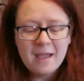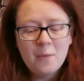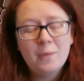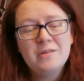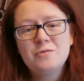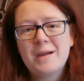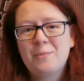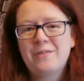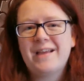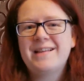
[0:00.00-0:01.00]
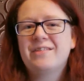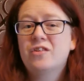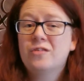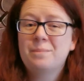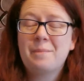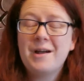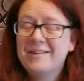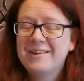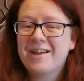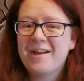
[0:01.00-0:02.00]
which represents
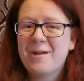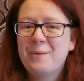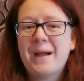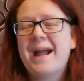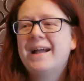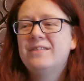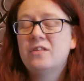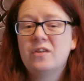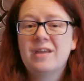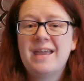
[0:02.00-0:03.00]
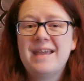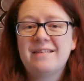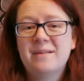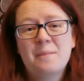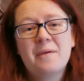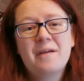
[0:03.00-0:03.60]
Bakugo and is